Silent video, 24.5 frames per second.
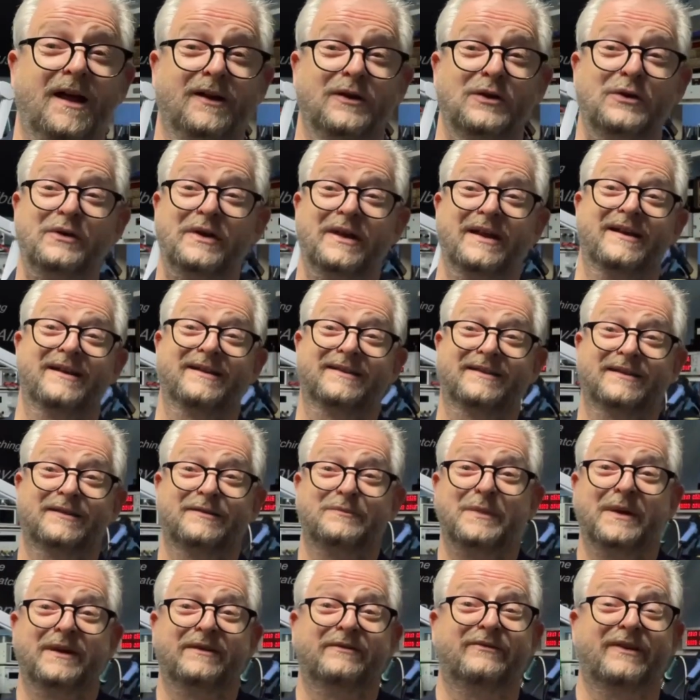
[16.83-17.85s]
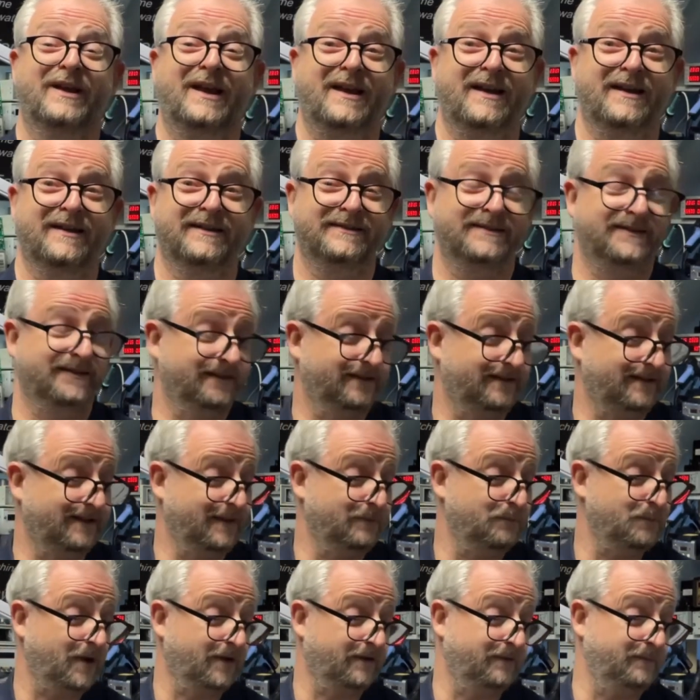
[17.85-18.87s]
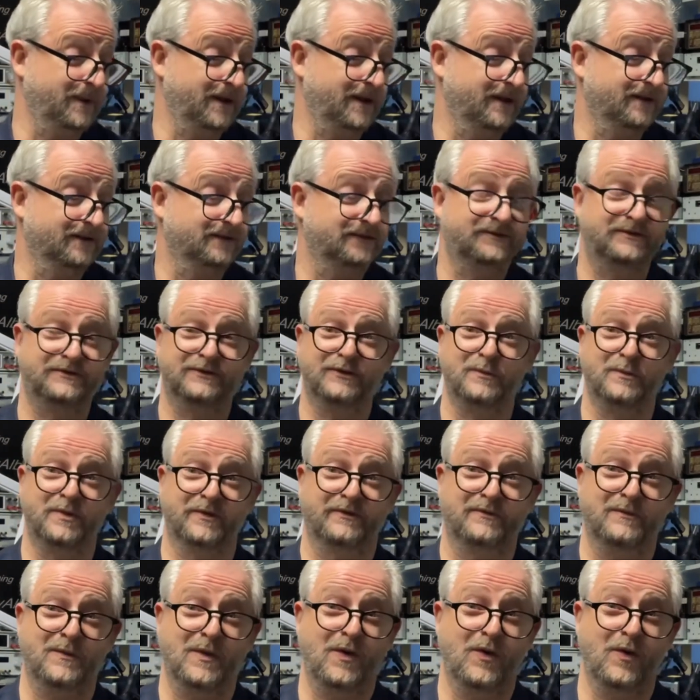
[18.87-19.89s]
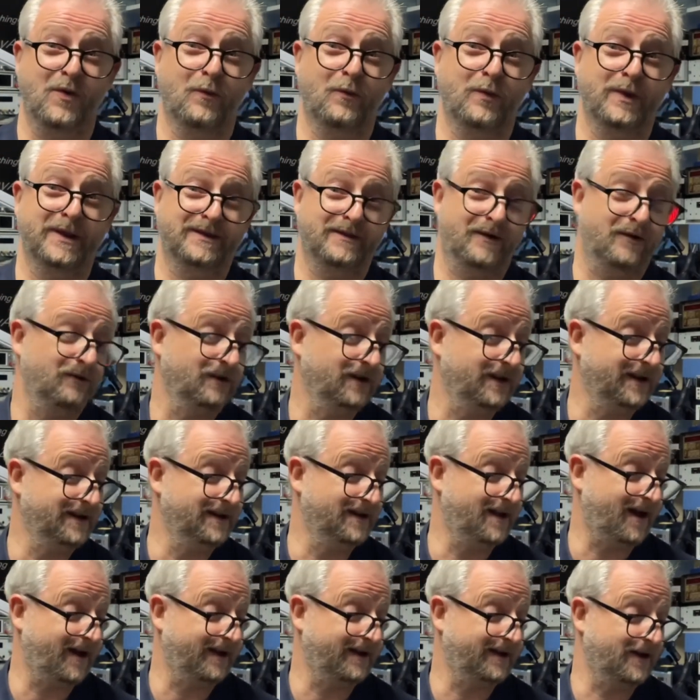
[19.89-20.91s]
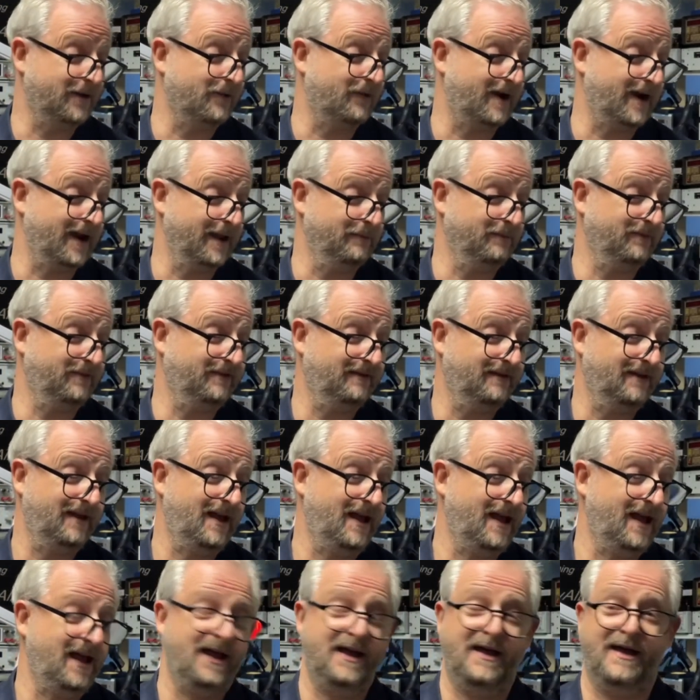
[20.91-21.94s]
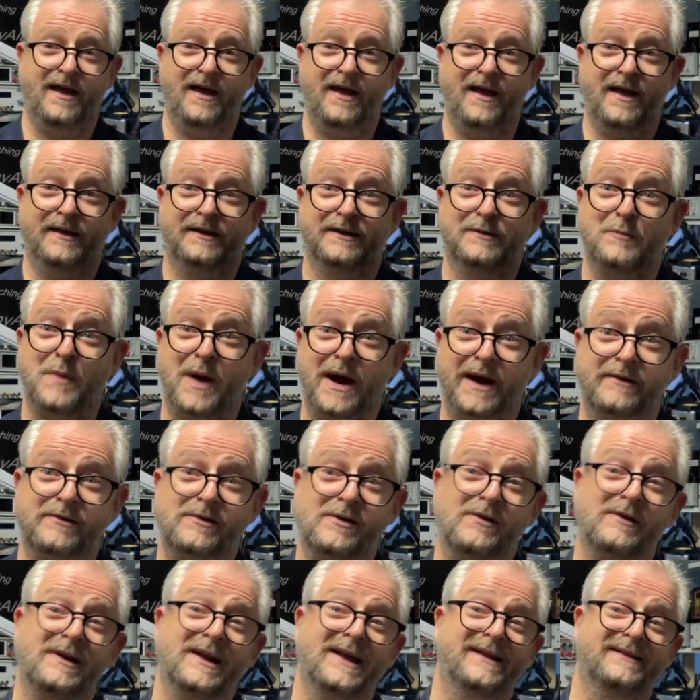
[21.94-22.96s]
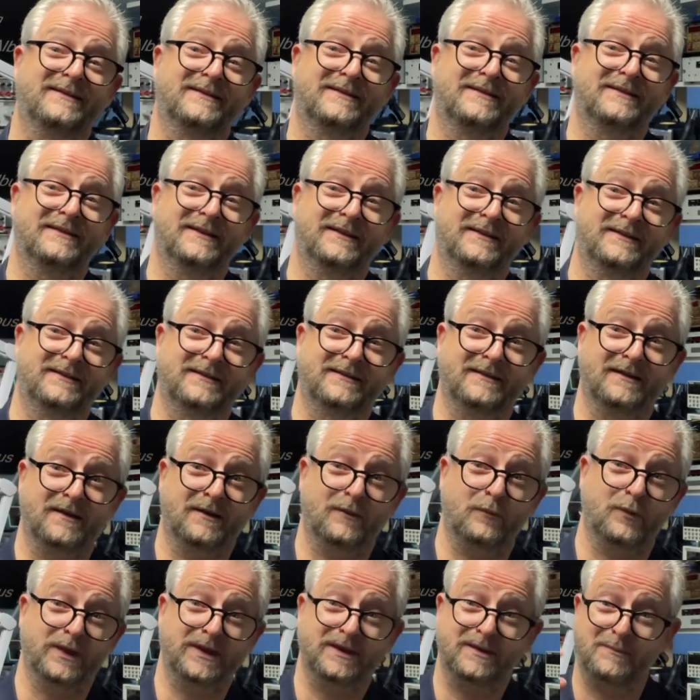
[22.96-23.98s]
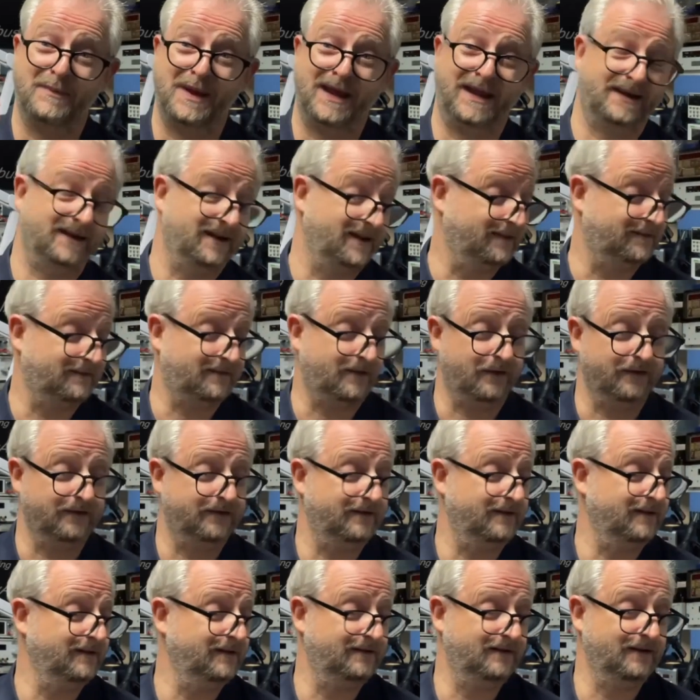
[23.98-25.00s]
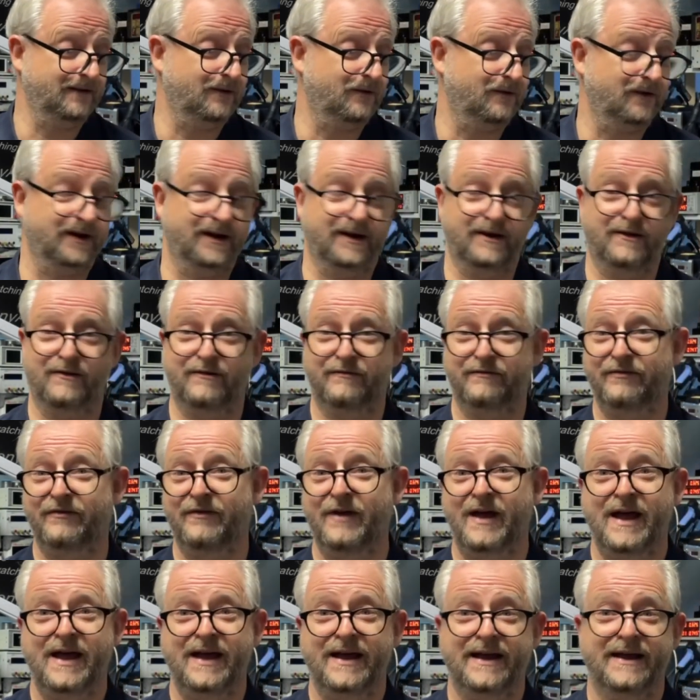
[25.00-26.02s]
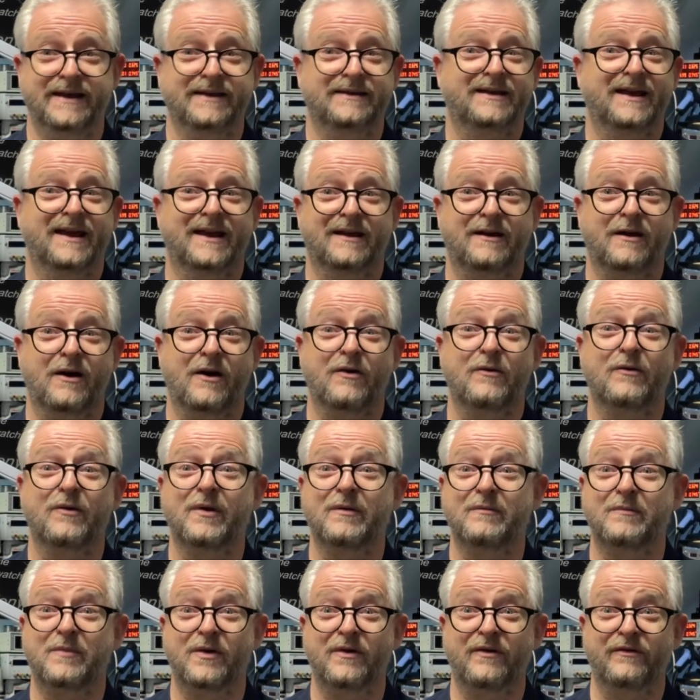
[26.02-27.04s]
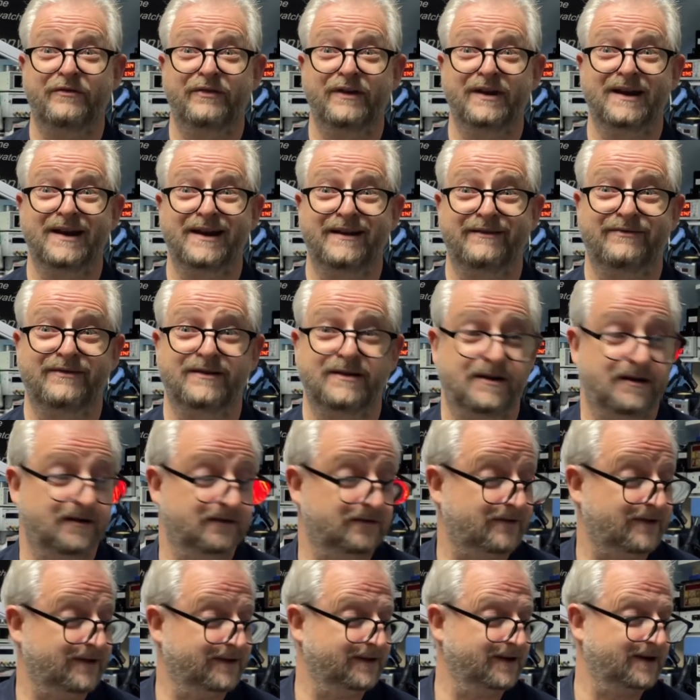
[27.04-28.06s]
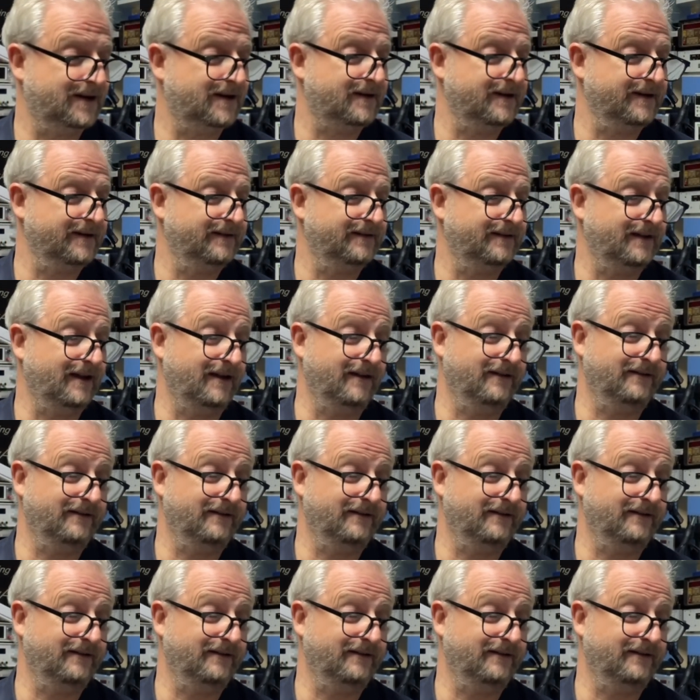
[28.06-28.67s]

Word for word: Looking at the specifications, it must be super small with only nine grams. Uh, the micro lens is uh, with the magnet, so it's easy on and off. It can go above eleven hundred degrees.